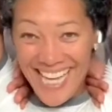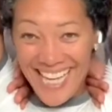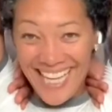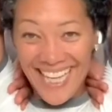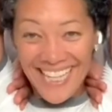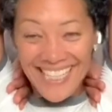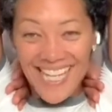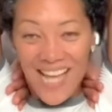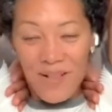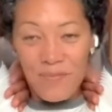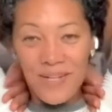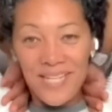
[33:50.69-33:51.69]
Exhale,
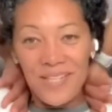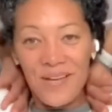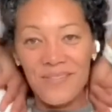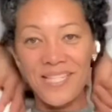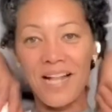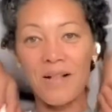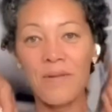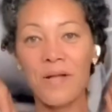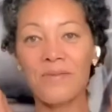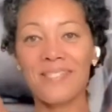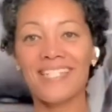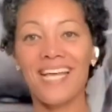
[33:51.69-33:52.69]
bring those elbows
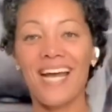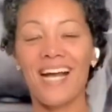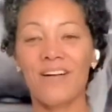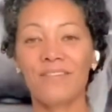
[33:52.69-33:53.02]
down.